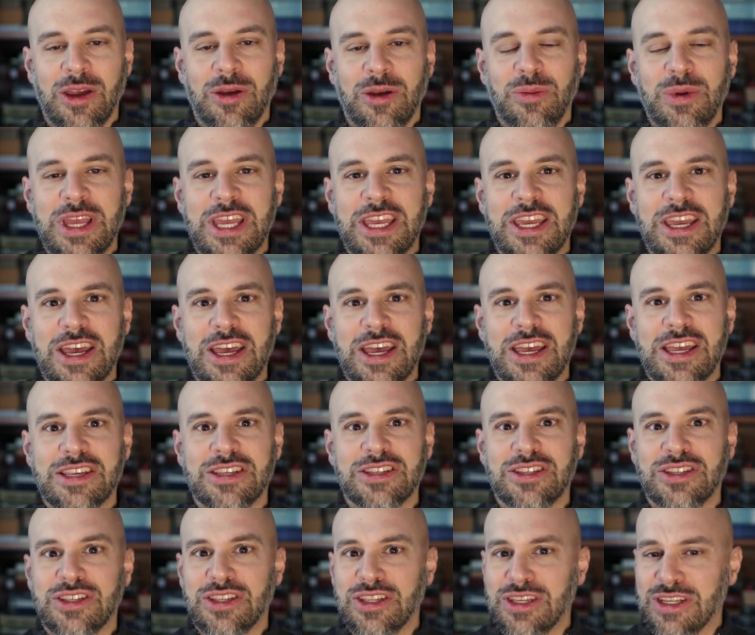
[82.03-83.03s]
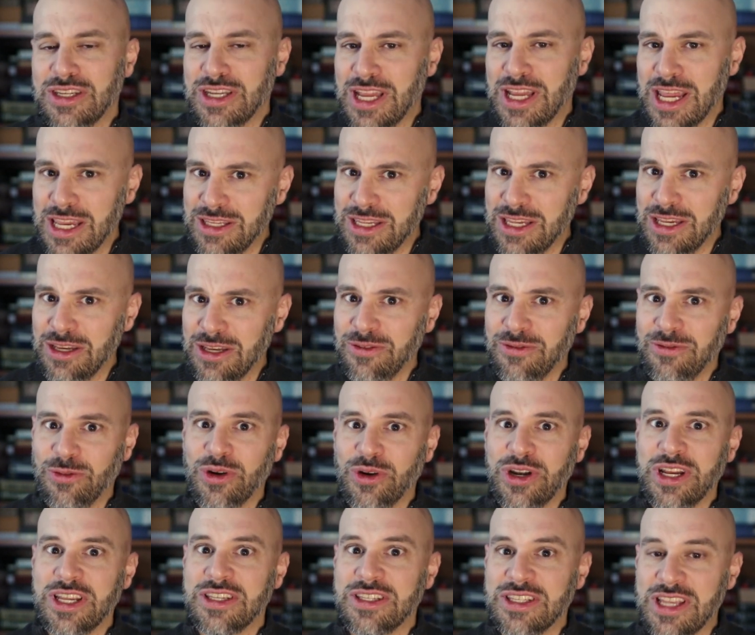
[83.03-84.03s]
Because
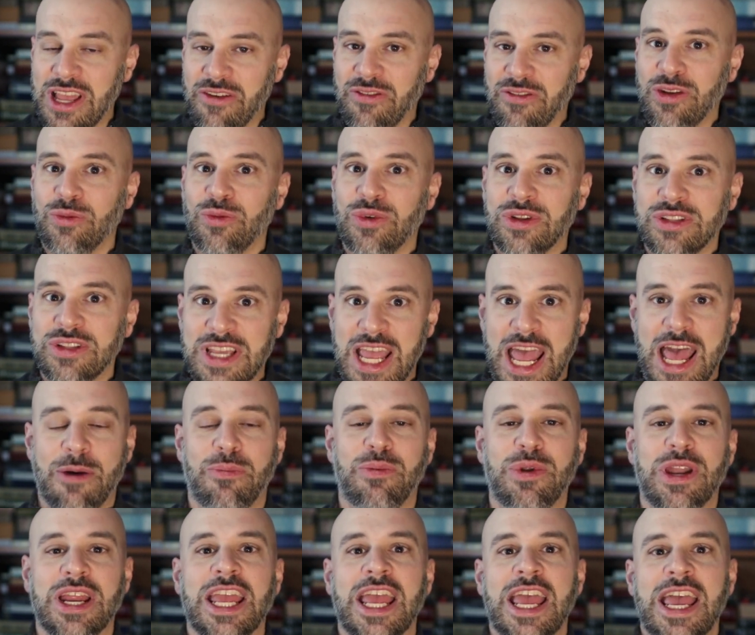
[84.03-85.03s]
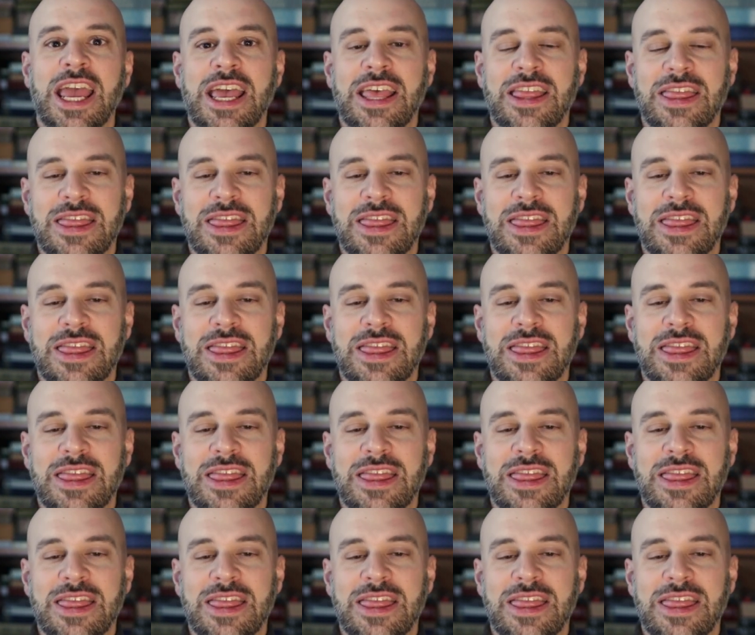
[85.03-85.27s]
1947, what's happening?